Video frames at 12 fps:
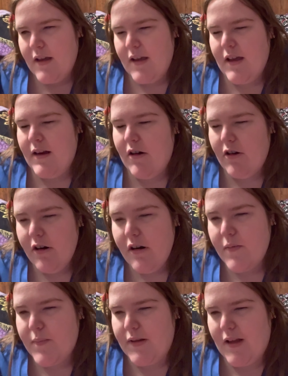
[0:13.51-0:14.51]
in honor
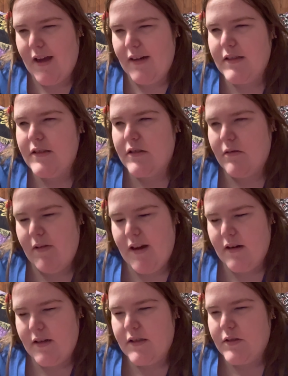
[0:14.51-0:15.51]
of Blindness
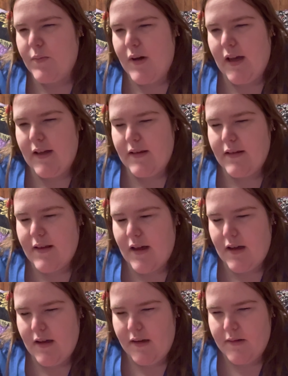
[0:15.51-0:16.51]
Awareness Month,
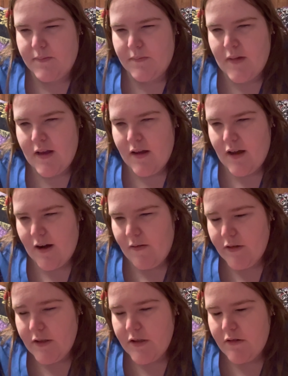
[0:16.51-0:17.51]
I
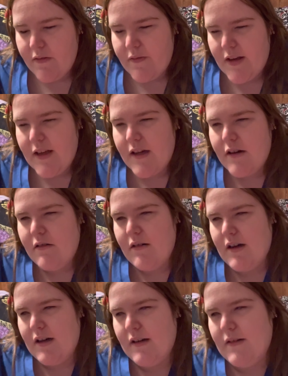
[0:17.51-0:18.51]
want to do a video
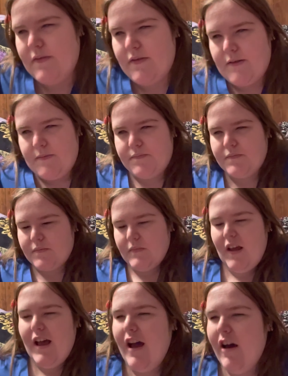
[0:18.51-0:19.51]
of
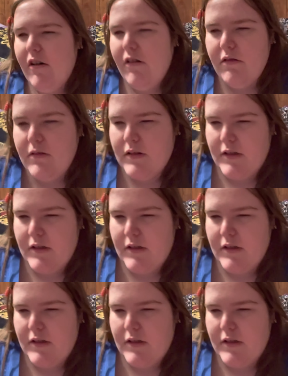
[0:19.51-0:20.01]
how,